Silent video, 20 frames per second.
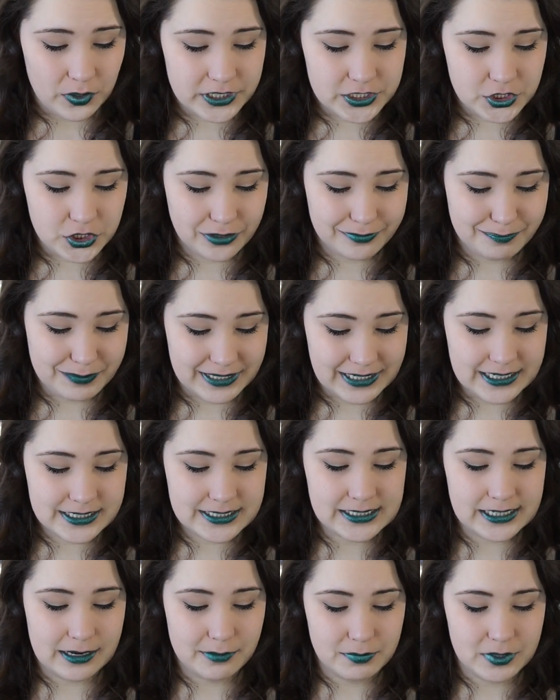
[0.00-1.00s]
what is your
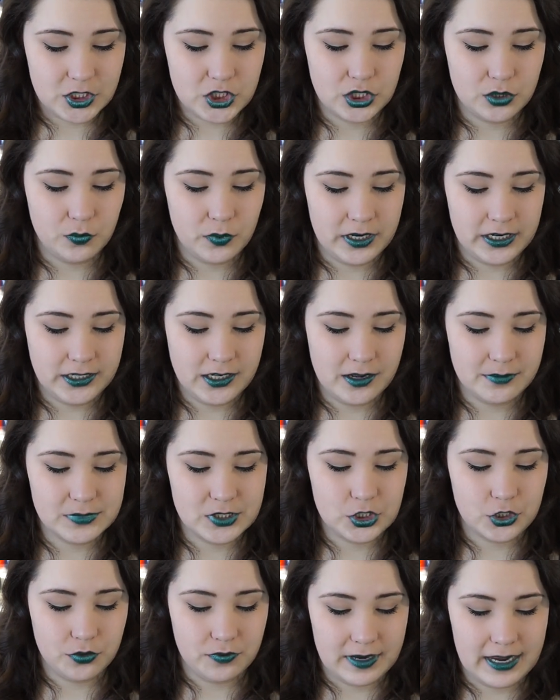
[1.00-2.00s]
biggest ambition when it
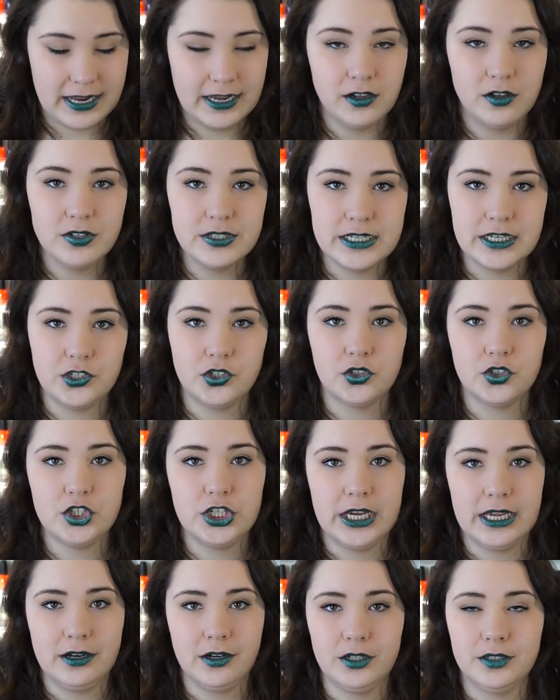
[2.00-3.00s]
comes to nails and your
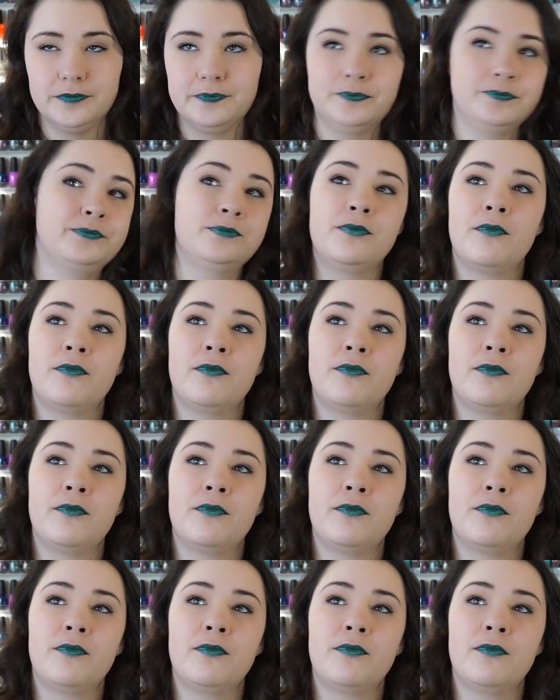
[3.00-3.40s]
channel?